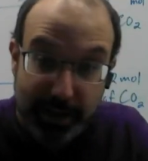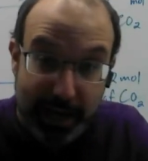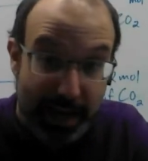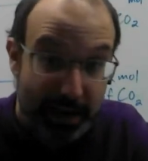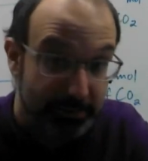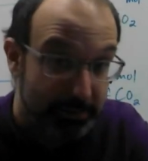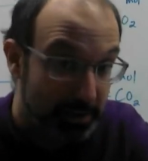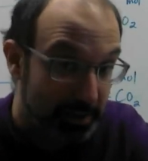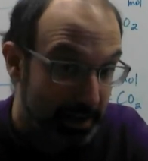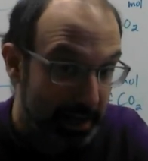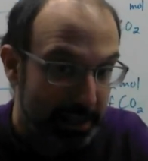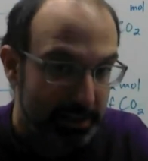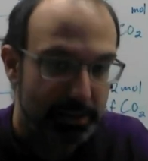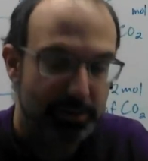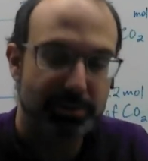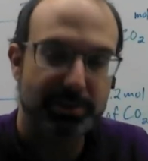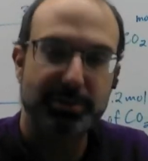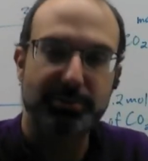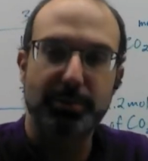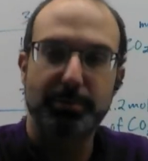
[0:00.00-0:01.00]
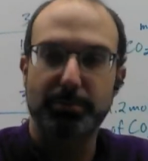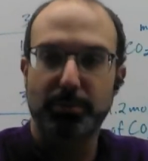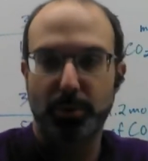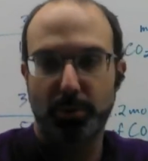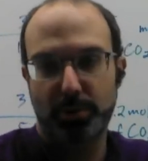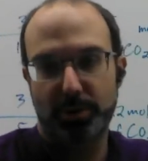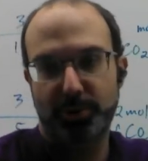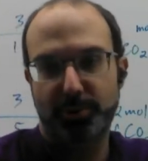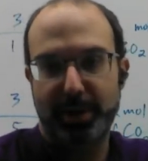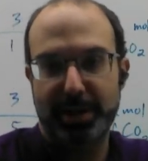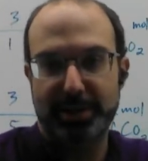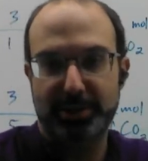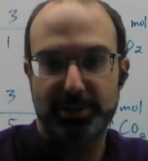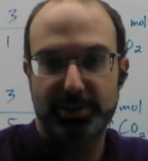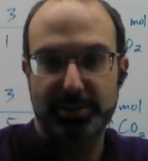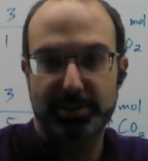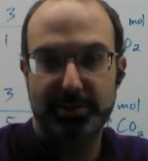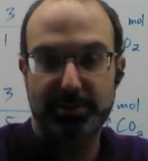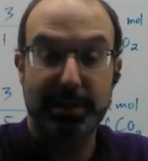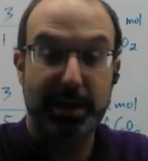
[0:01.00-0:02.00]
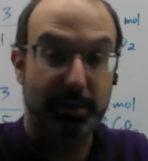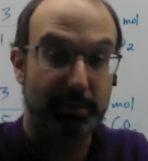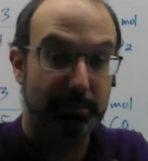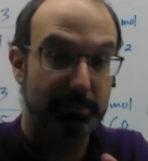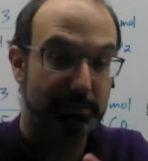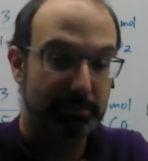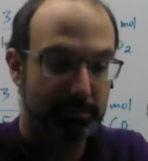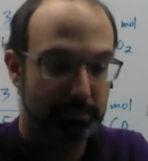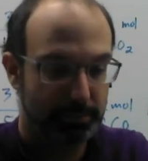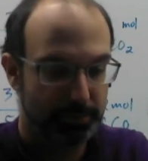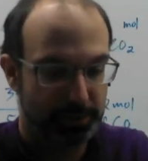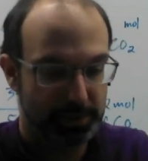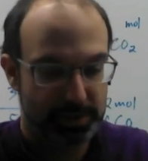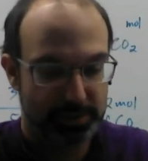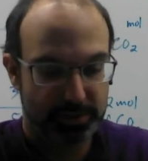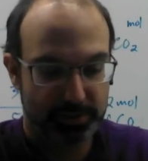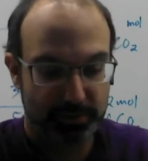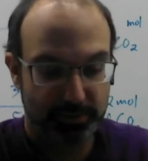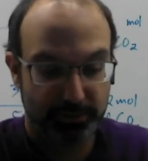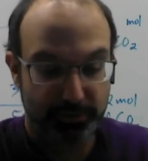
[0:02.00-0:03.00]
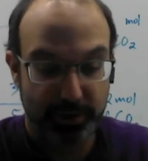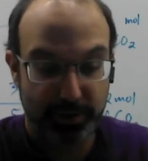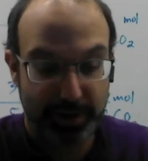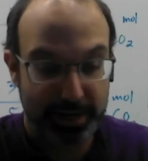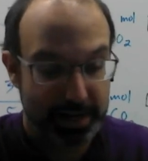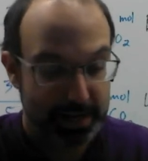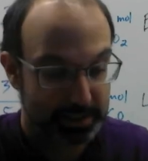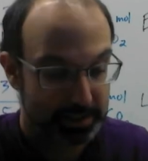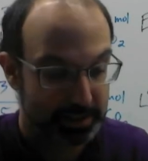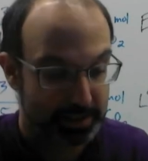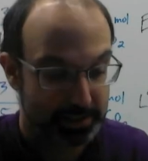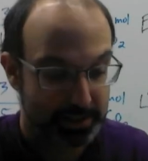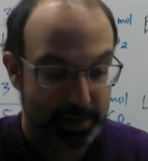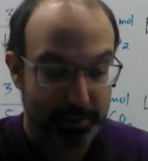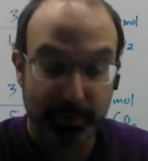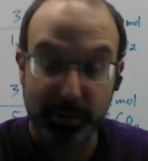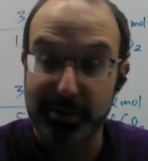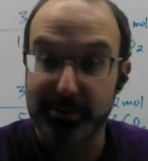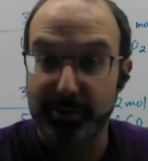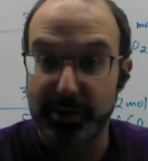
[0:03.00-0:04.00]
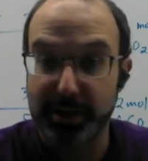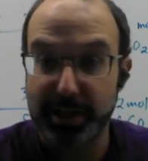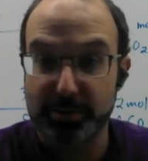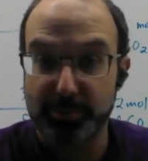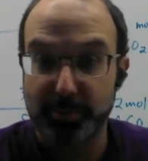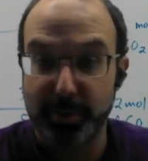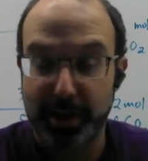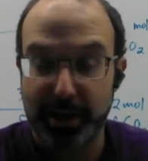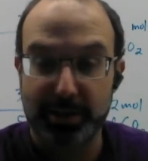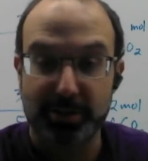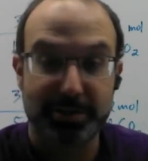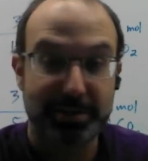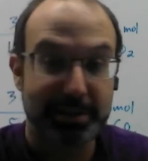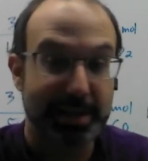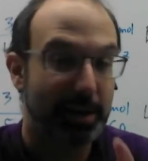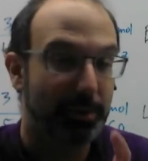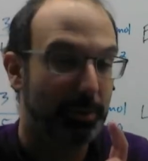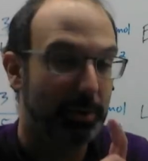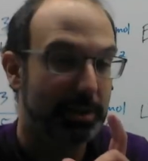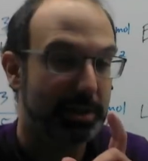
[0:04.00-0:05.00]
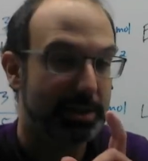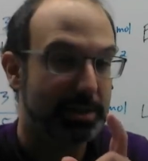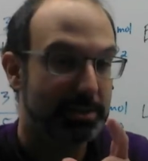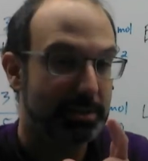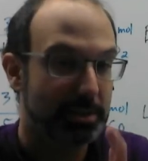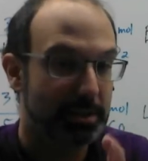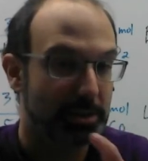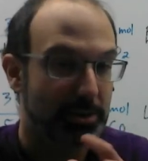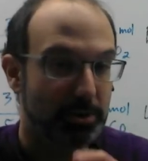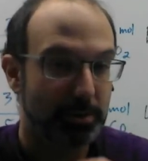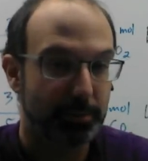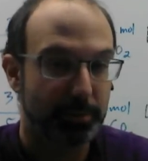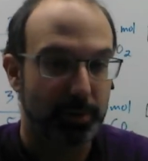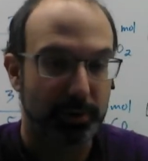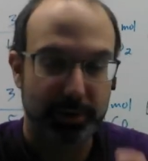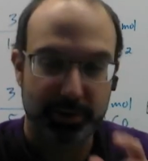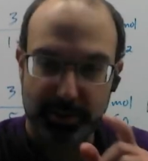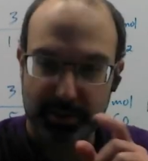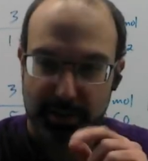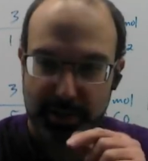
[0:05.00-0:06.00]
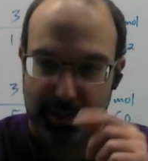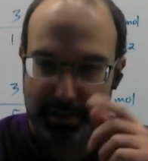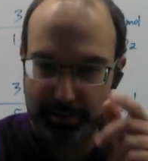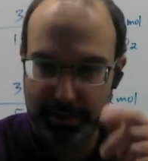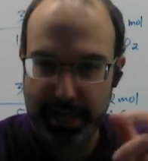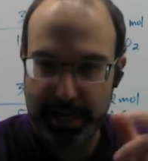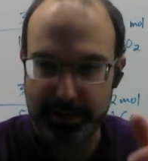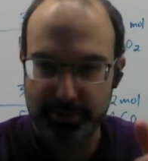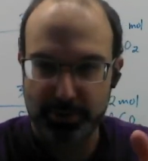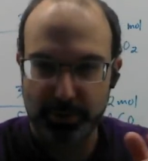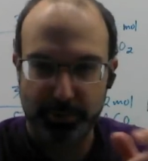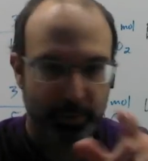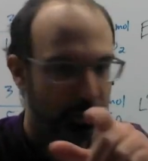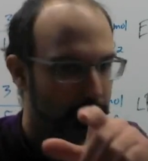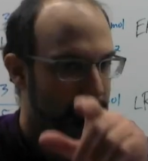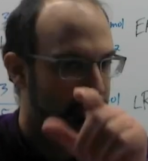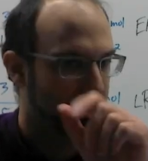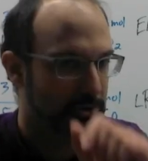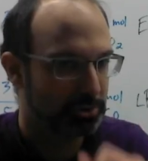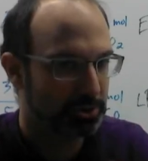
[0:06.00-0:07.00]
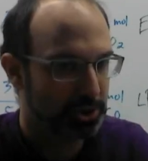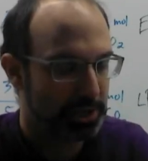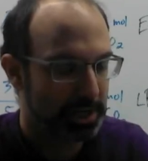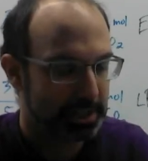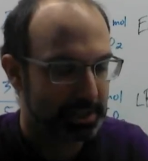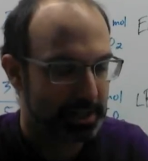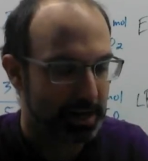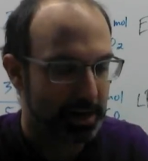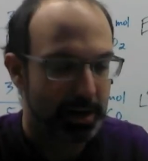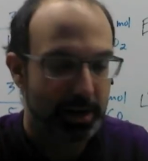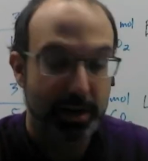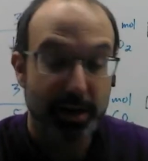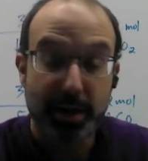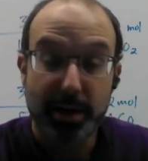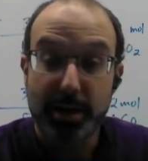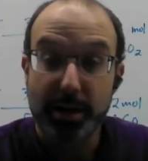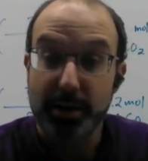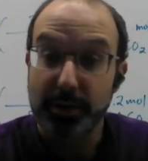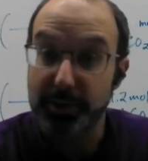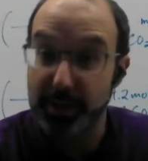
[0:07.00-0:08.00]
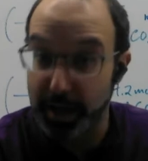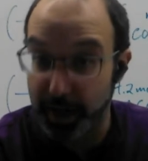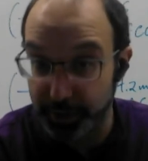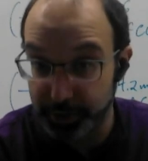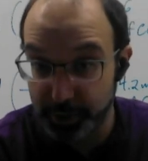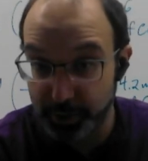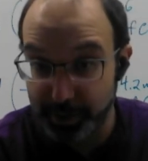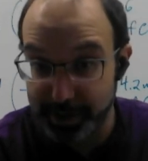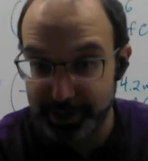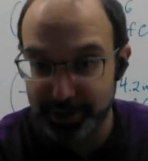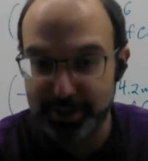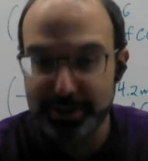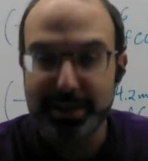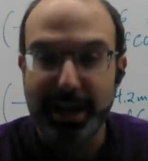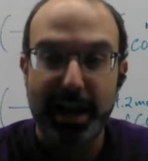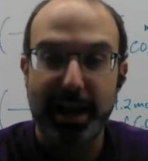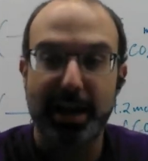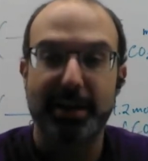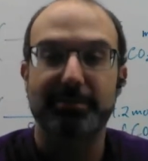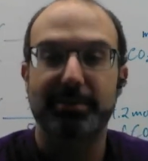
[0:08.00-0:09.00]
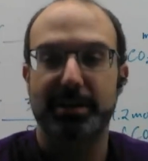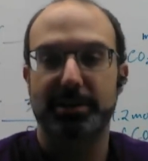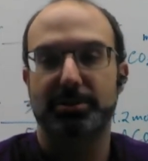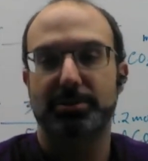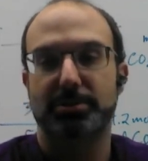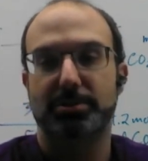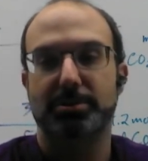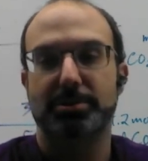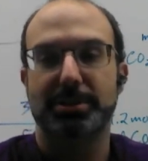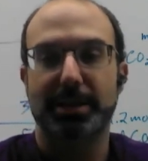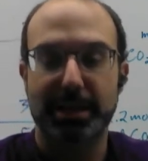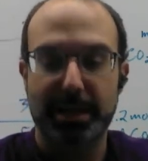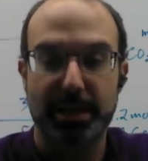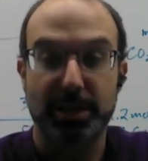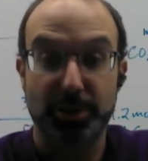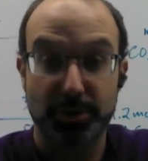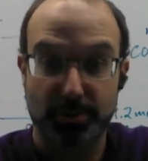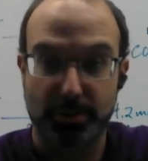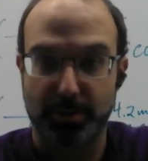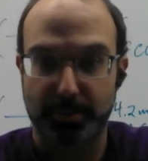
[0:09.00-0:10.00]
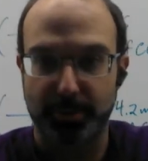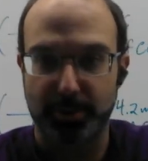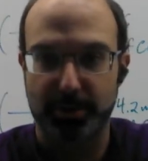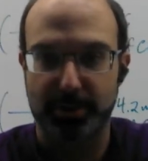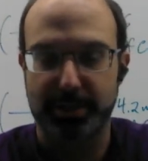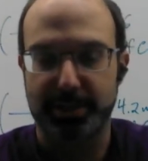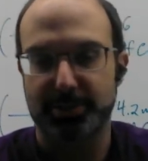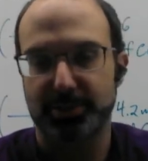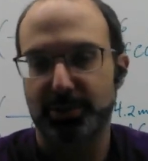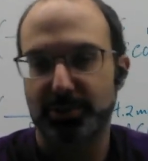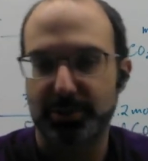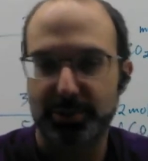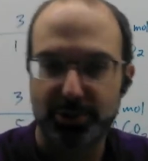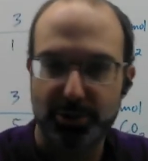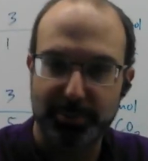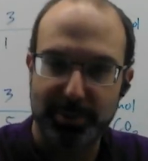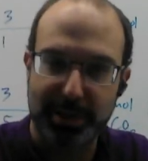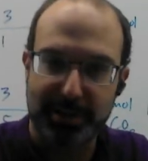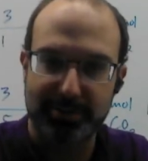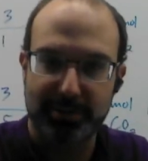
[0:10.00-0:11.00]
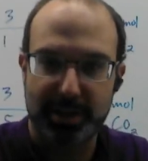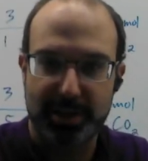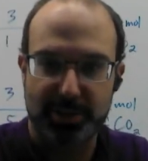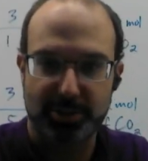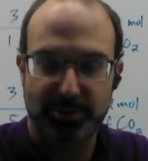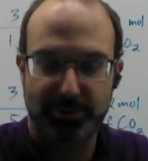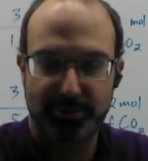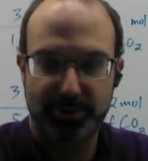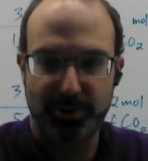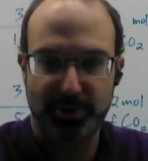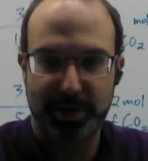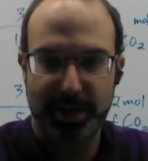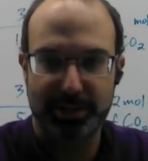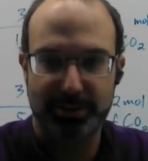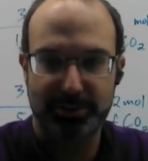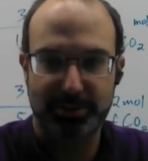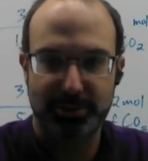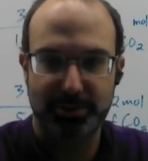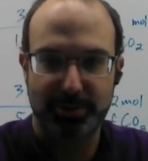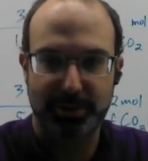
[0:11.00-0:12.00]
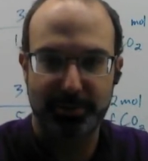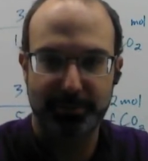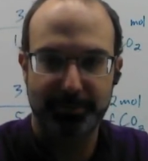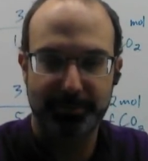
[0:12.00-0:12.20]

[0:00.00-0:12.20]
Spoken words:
After that, there's even more questions. Now, this very next example in the very next page, that one is in your book, in the answer book, so you can check there. The other questions have answers in your booklet, so it should be even easier for you guys to do it.